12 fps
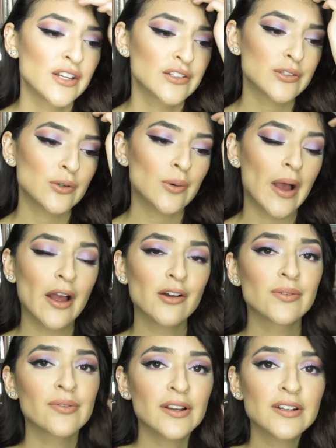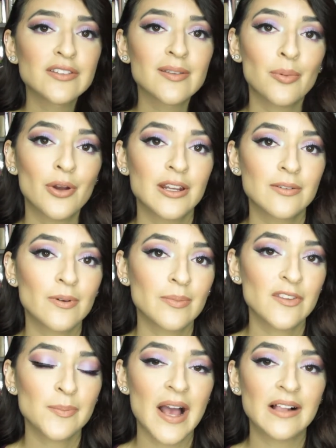So I was very disappointed from
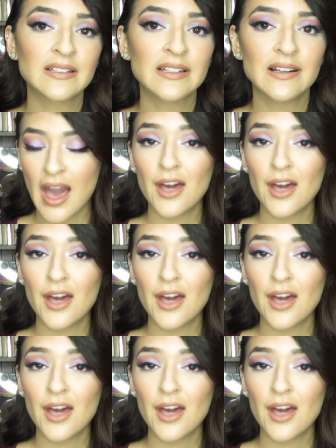this palette.